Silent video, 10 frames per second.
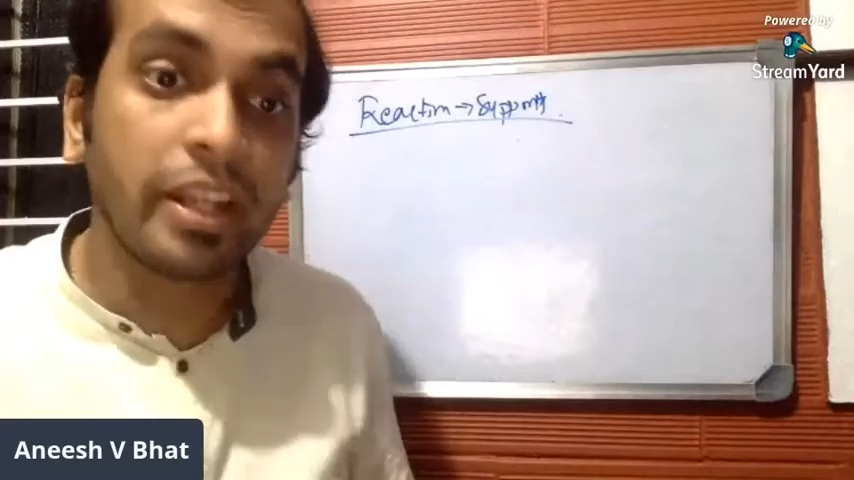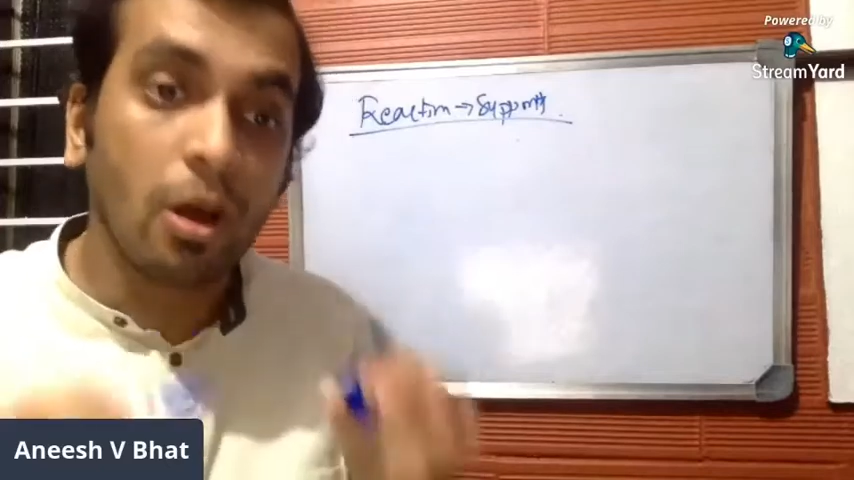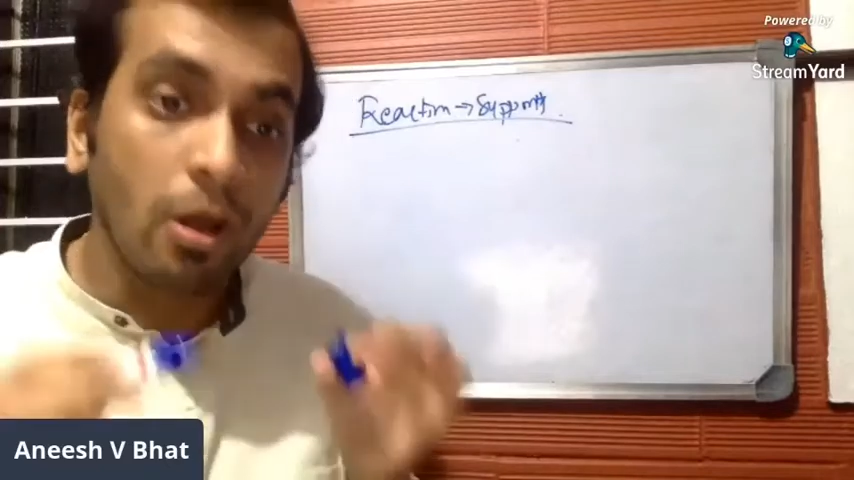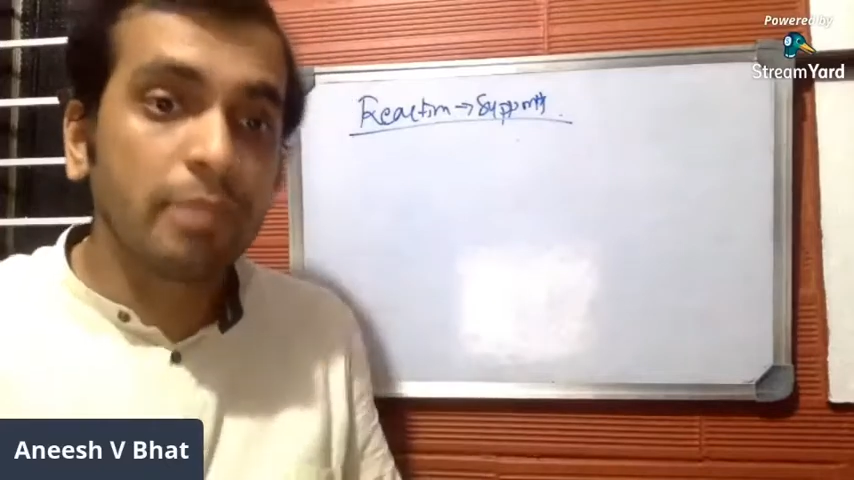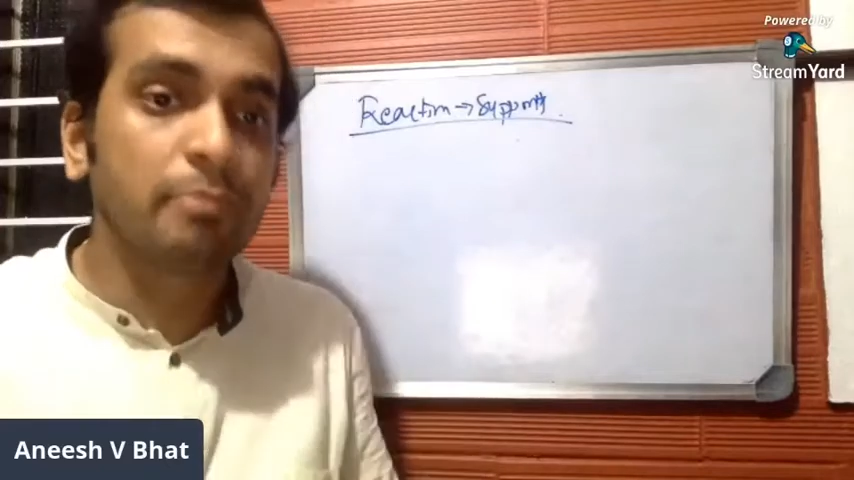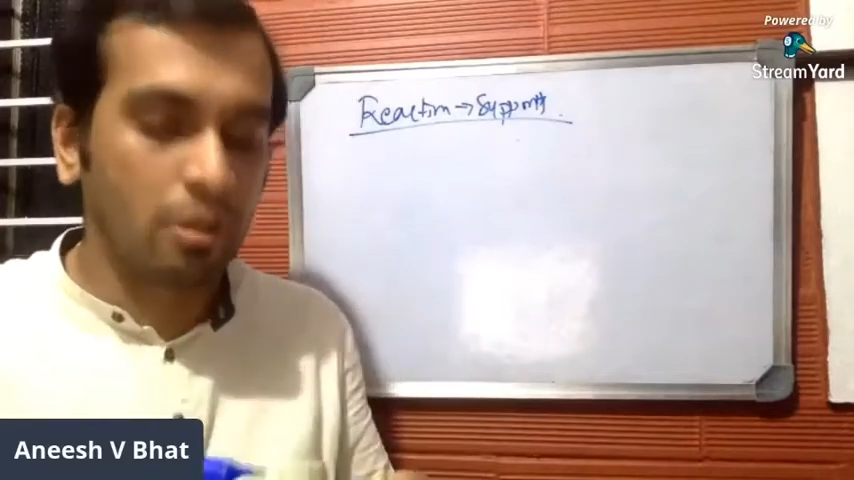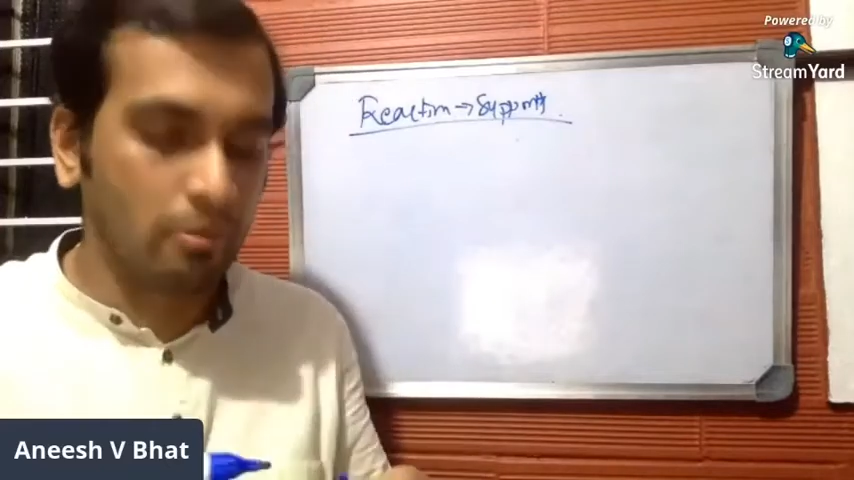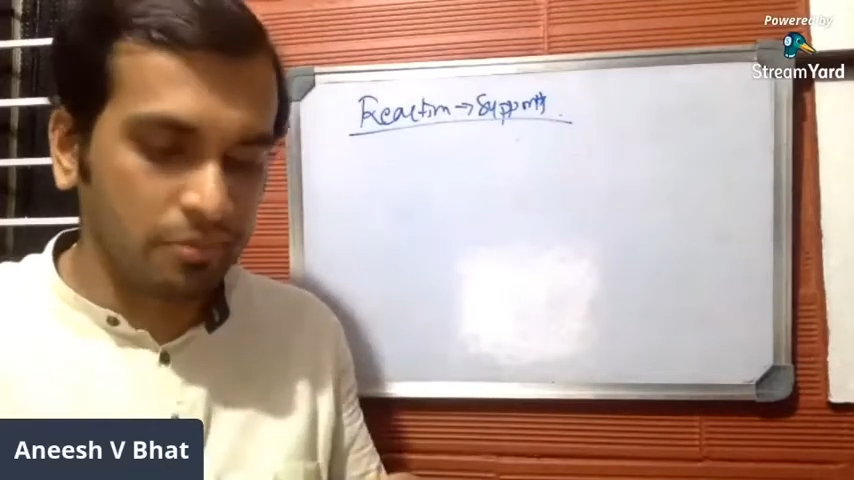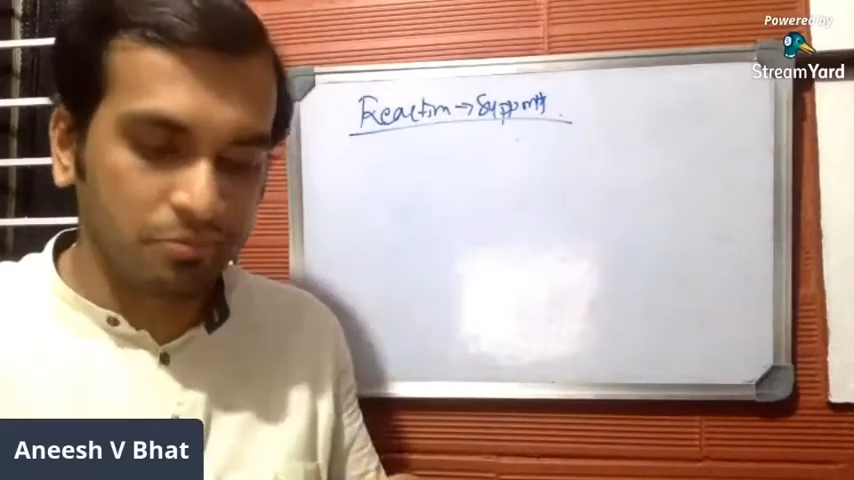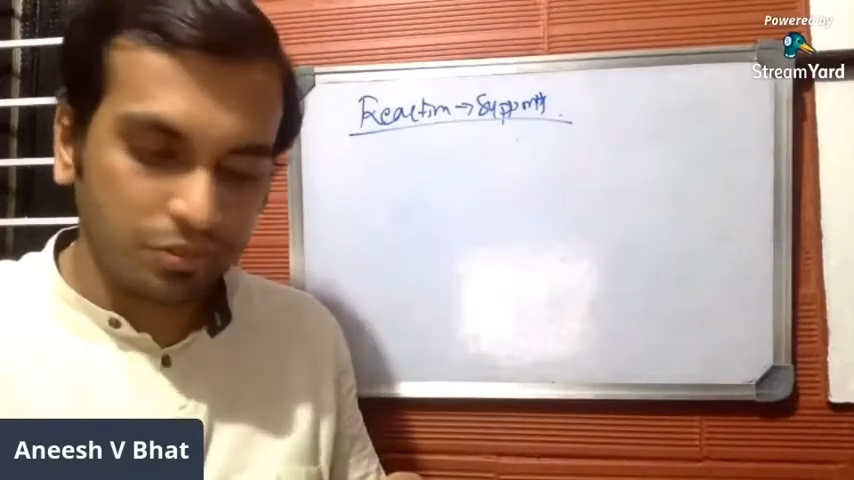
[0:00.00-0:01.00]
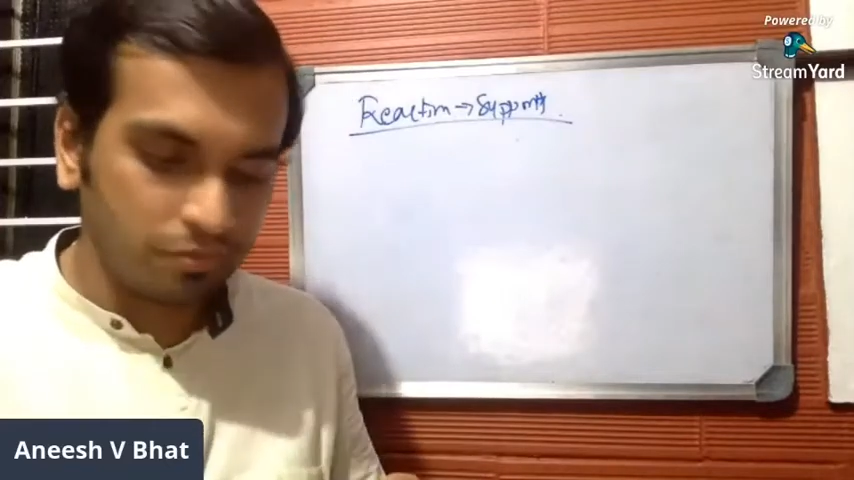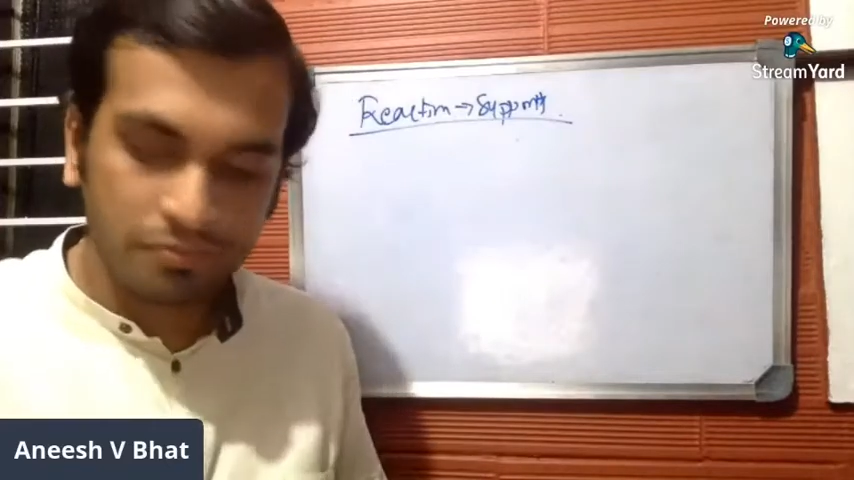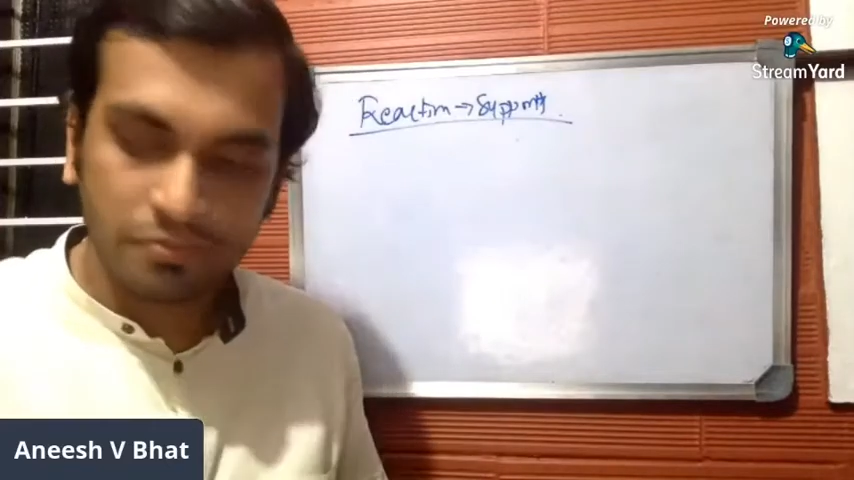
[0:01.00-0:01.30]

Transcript: all the problems.